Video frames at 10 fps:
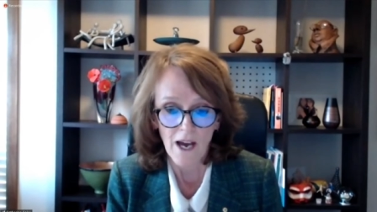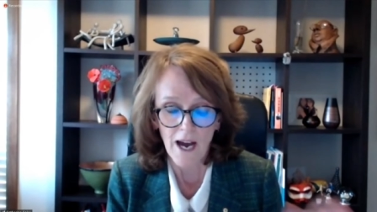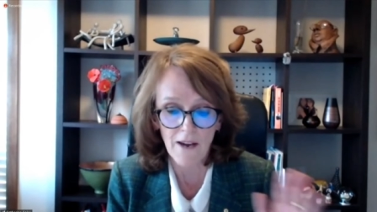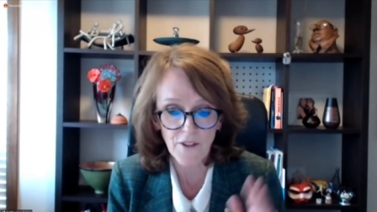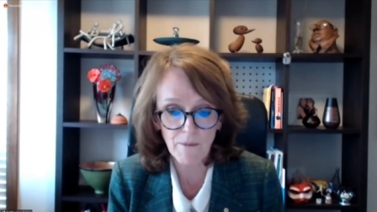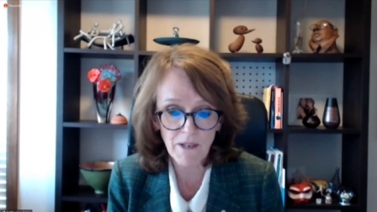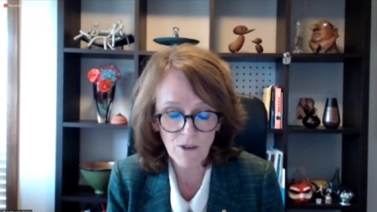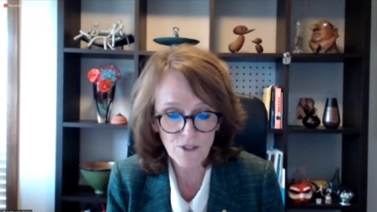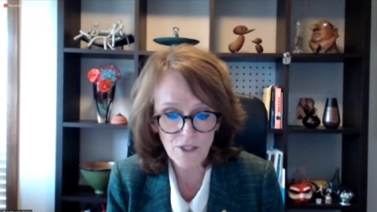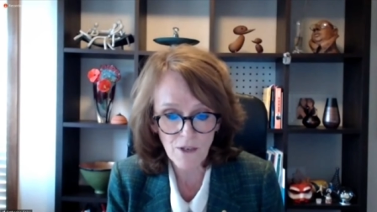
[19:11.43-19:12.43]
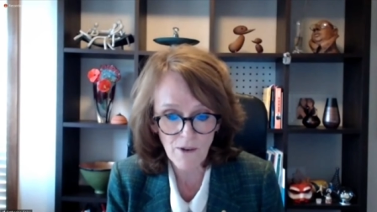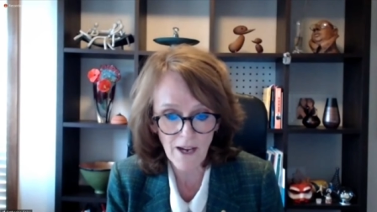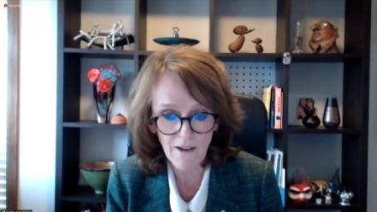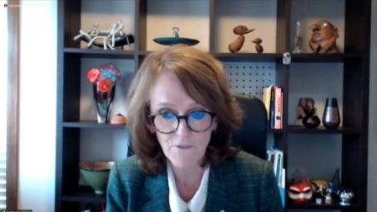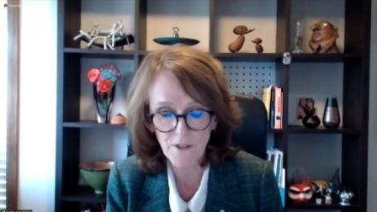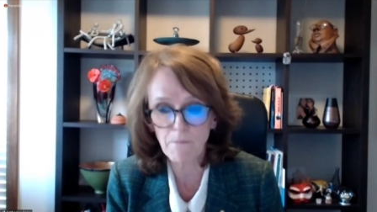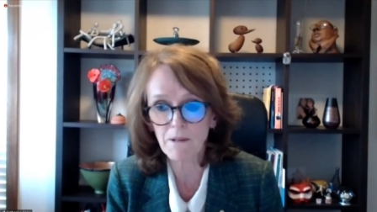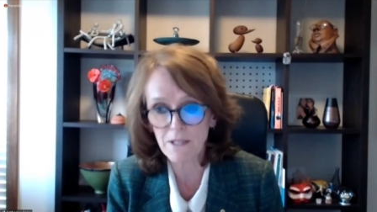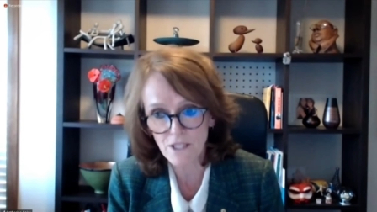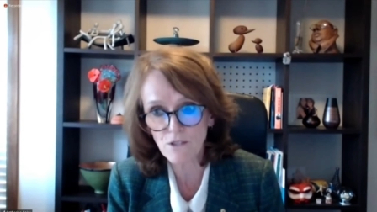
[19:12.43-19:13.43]
Uh, then we also have the
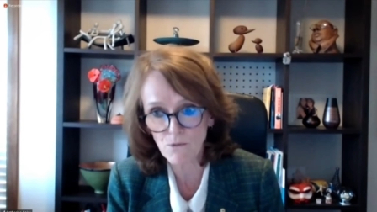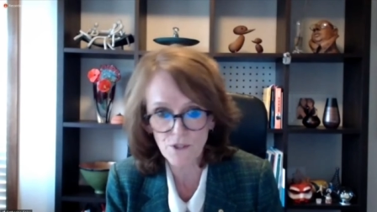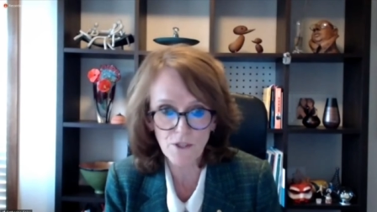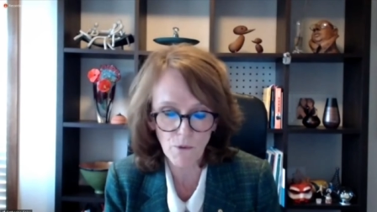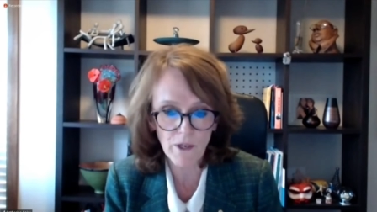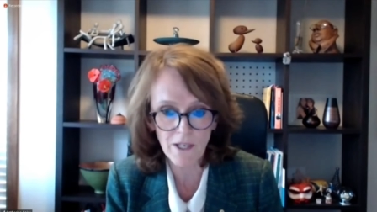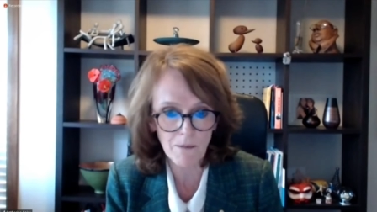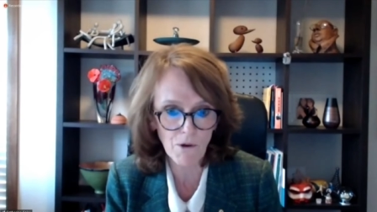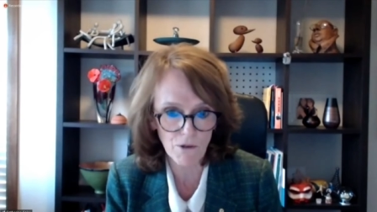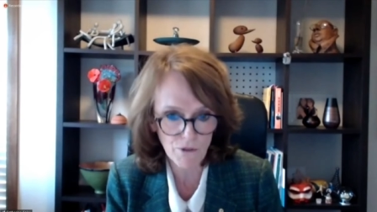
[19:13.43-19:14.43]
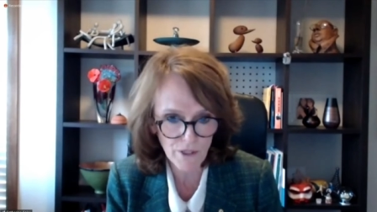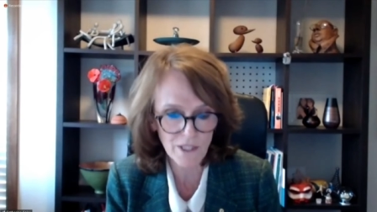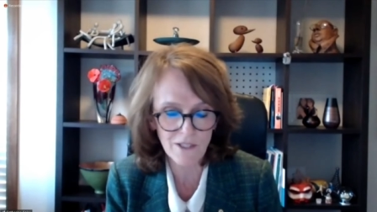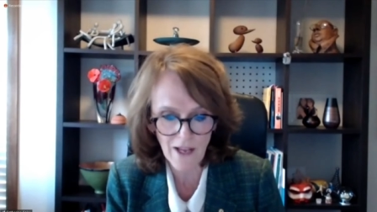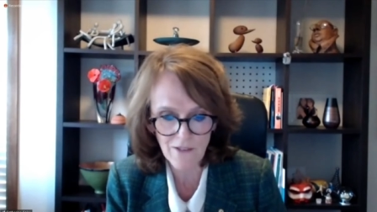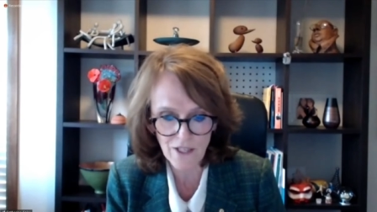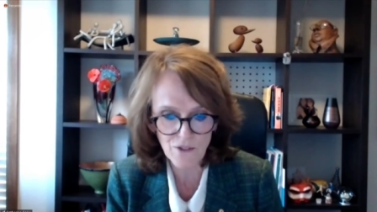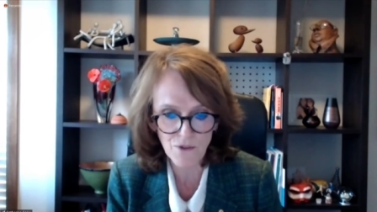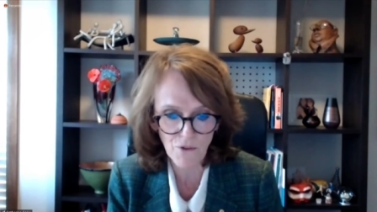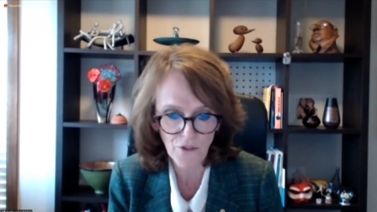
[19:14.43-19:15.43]
ability to also work in laboratories and, and that
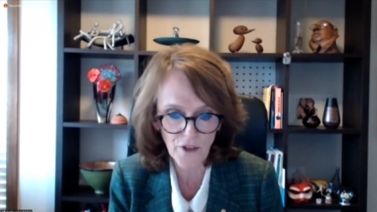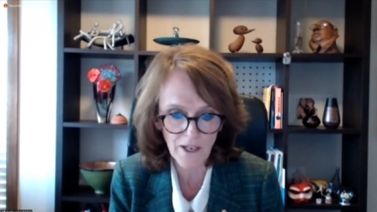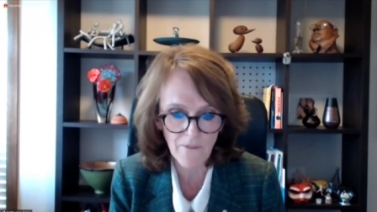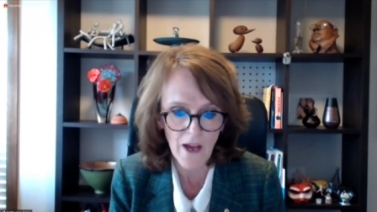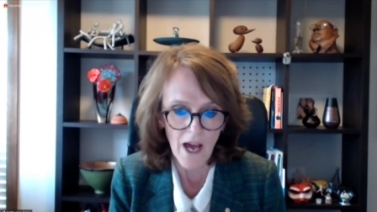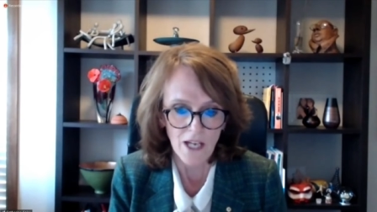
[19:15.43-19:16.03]
sort of thing.